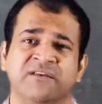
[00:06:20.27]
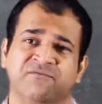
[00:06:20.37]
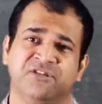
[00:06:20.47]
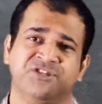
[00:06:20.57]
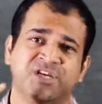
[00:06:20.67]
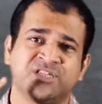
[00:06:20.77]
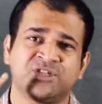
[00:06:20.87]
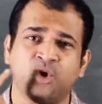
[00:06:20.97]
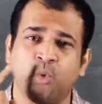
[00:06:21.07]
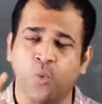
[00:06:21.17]
with
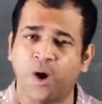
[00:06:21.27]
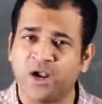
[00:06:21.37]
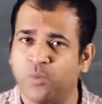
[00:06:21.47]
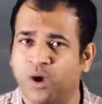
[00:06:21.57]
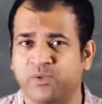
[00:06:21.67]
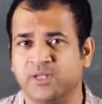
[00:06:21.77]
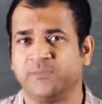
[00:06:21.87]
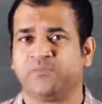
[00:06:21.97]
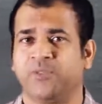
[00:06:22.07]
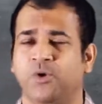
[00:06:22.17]
just one vowel.
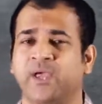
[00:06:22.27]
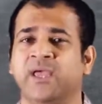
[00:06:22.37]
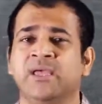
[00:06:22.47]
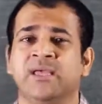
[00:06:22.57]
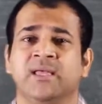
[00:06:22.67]
Okay,